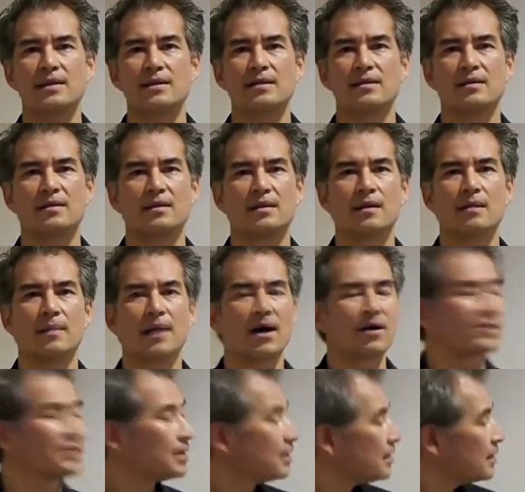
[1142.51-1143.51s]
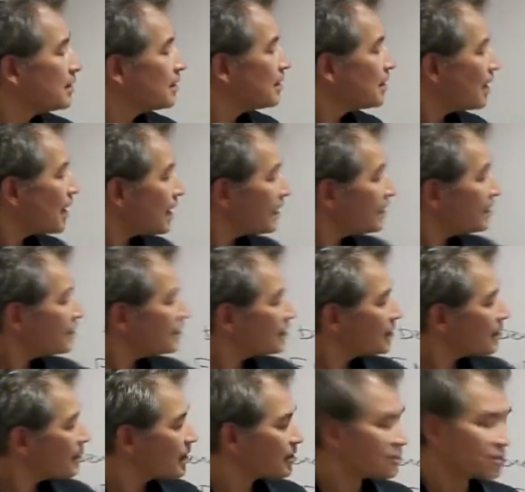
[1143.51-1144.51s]
need to think about? I need to
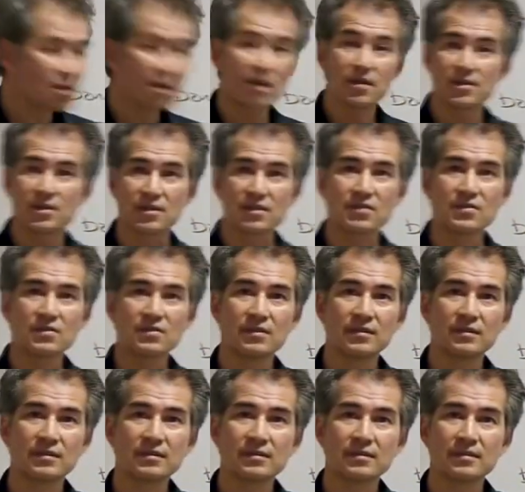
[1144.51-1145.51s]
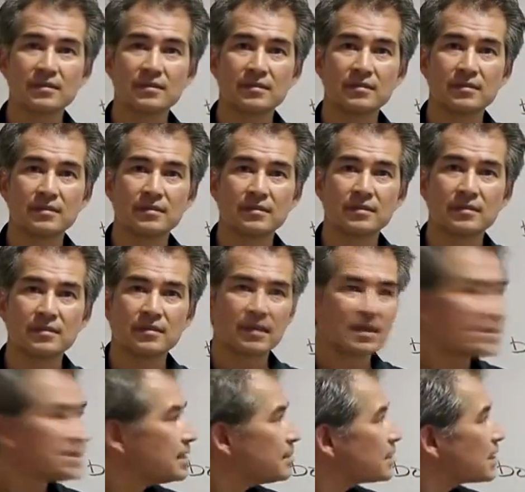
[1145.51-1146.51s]
think about charges.
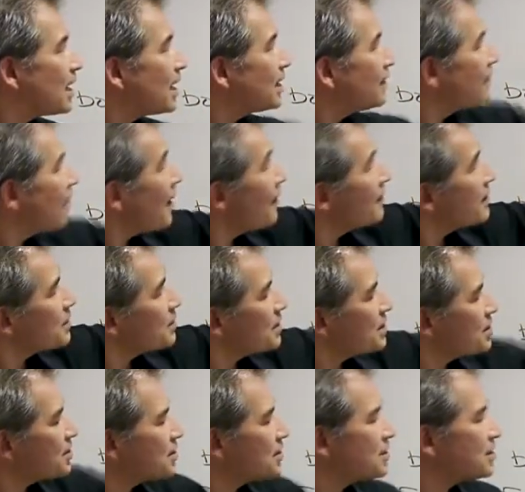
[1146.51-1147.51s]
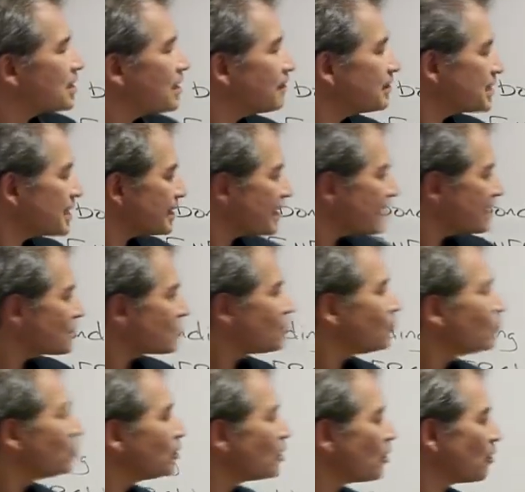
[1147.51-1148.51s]
That seems kind of obvious. We just discussed that. That's
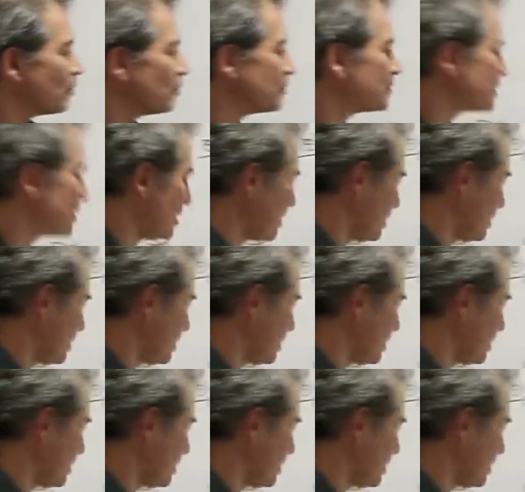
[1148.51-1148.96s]
Coulomb's